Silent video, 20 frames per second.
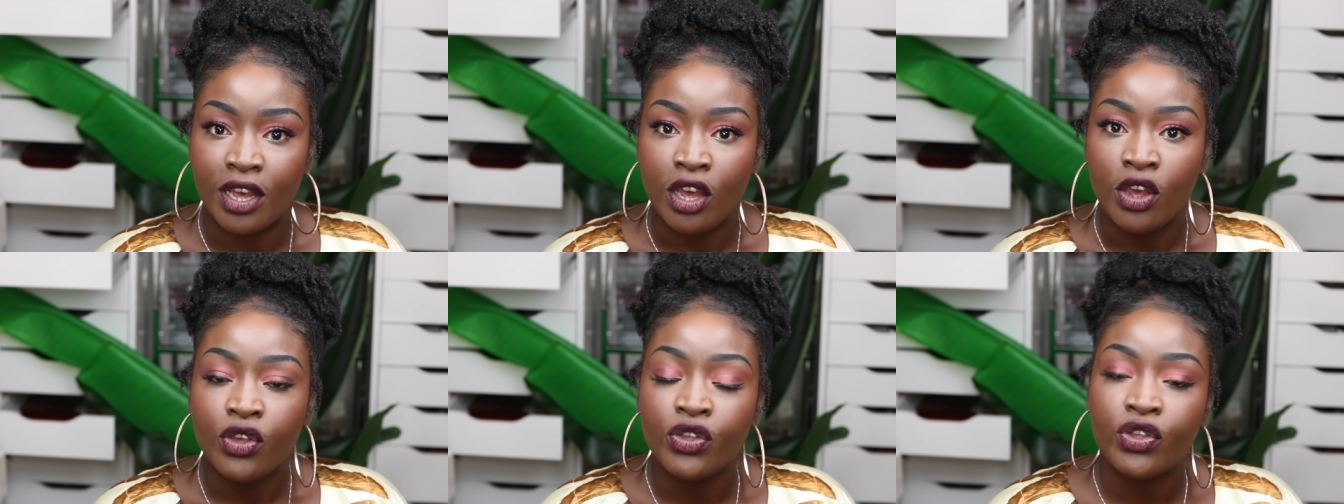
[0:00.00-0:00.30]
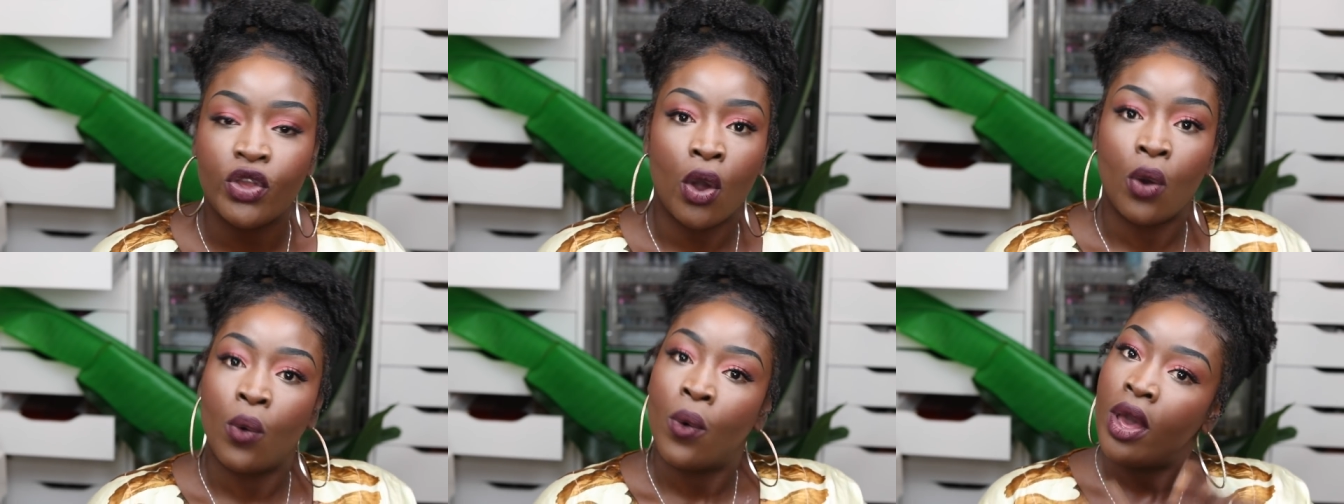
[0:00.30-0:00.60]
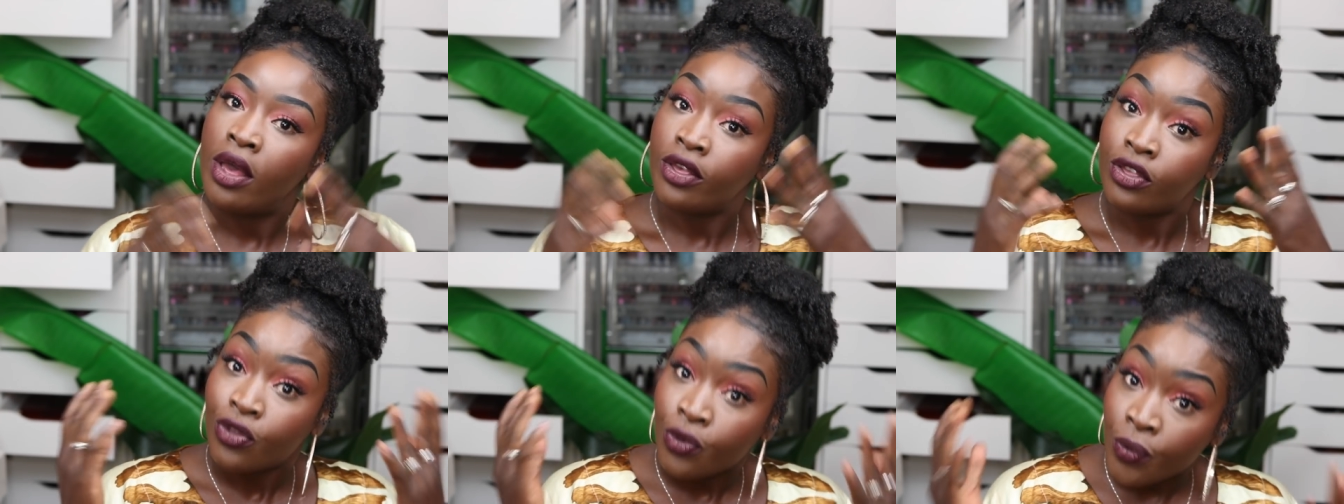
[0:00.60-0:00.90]
So
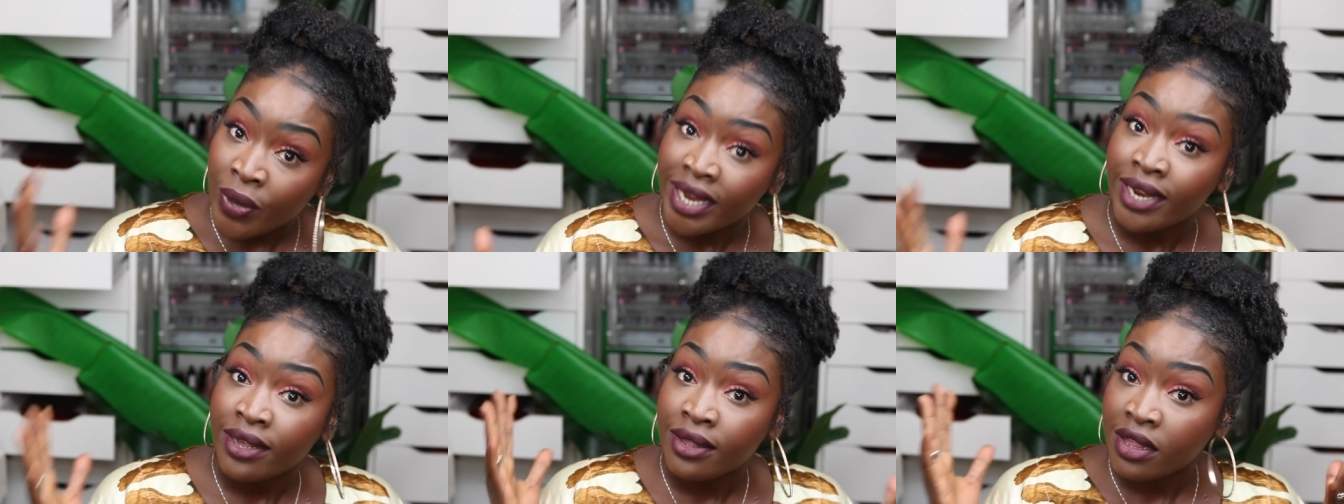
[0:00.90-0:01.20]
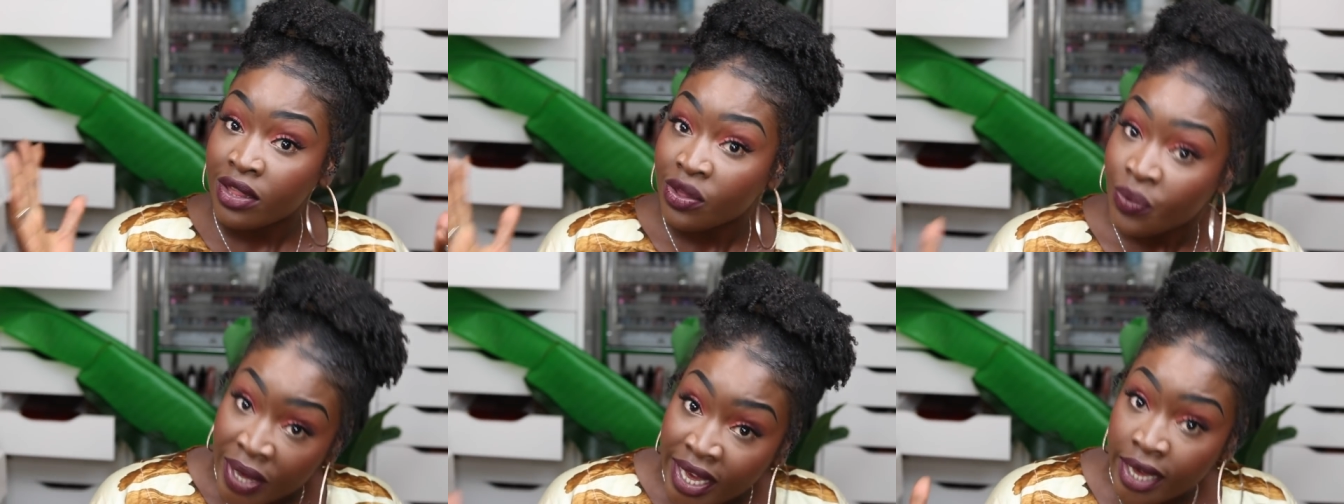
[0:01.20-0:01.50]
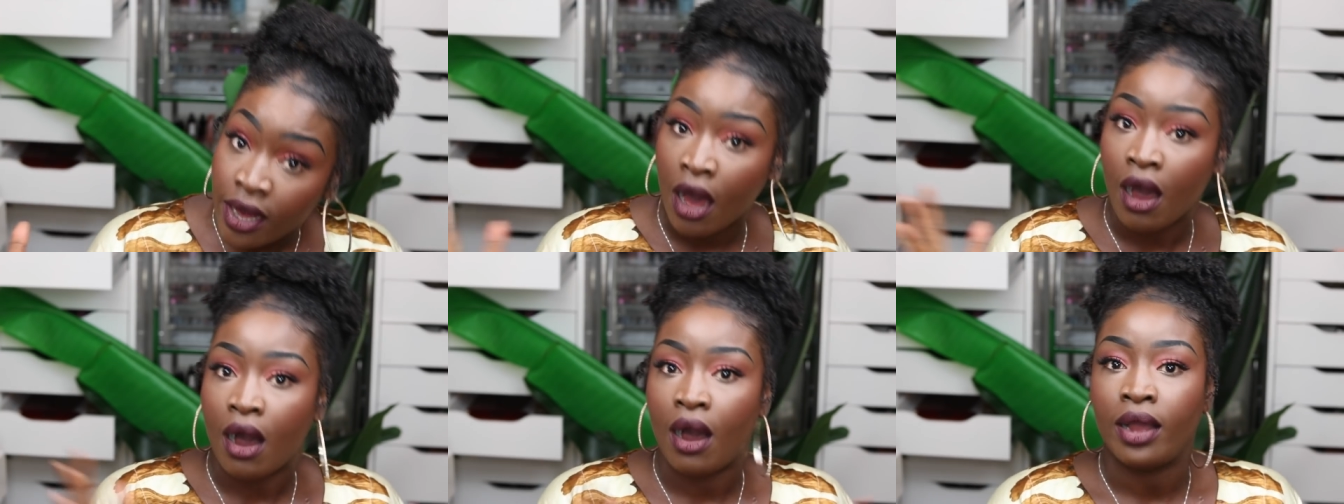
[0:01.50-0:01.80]
Sweden's
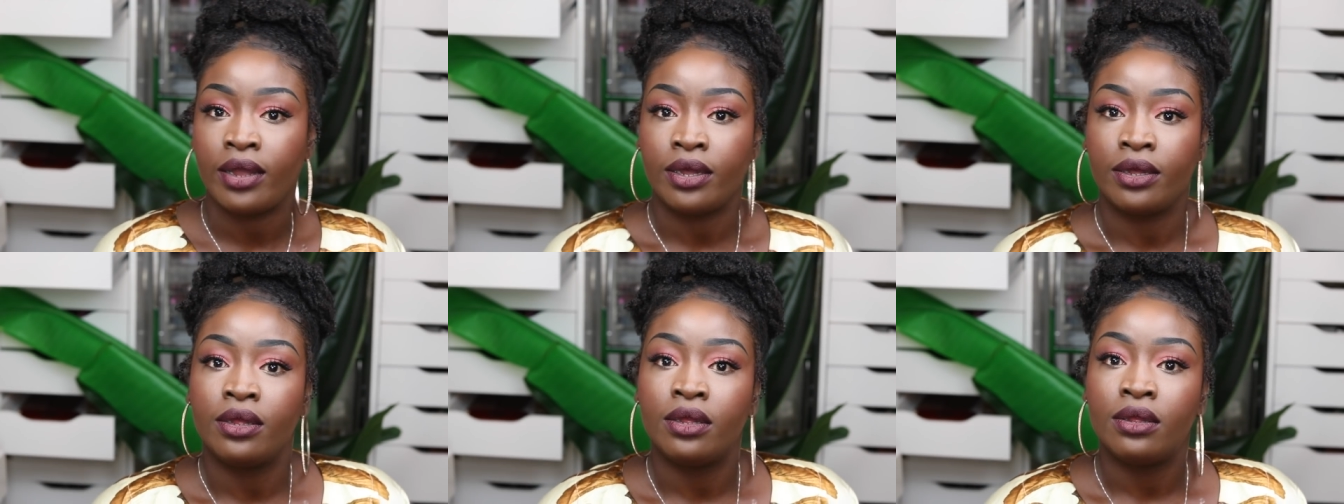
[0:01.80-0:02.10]
sweetheart